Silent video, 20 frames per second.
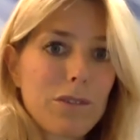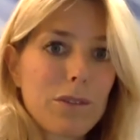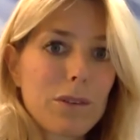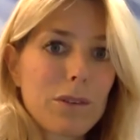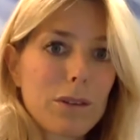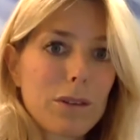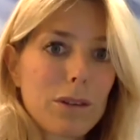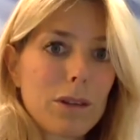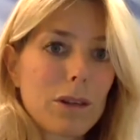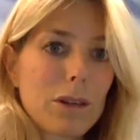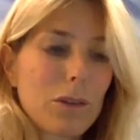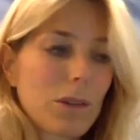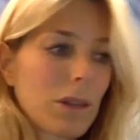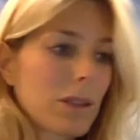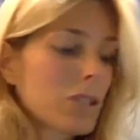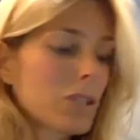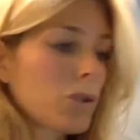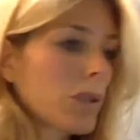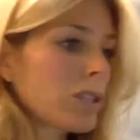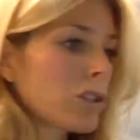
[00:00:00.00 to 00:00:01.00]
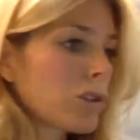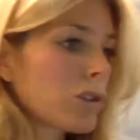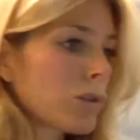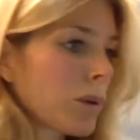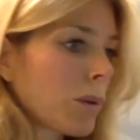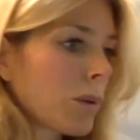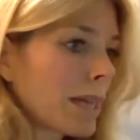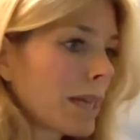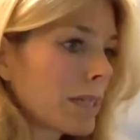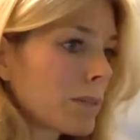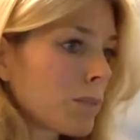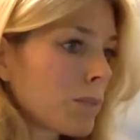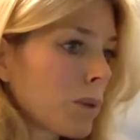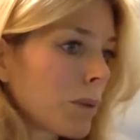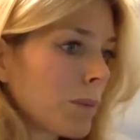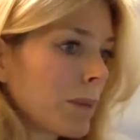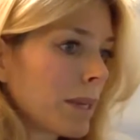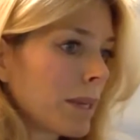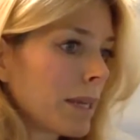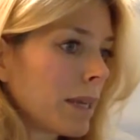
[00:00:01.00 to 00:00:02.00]
you know, that this question requires
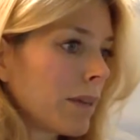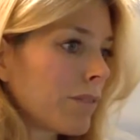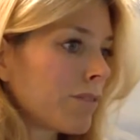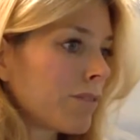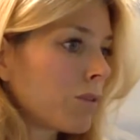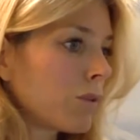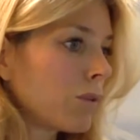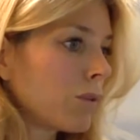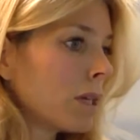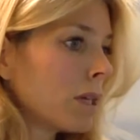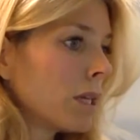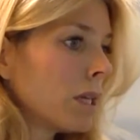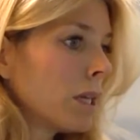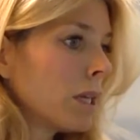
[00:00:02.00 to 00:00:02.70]
probably a full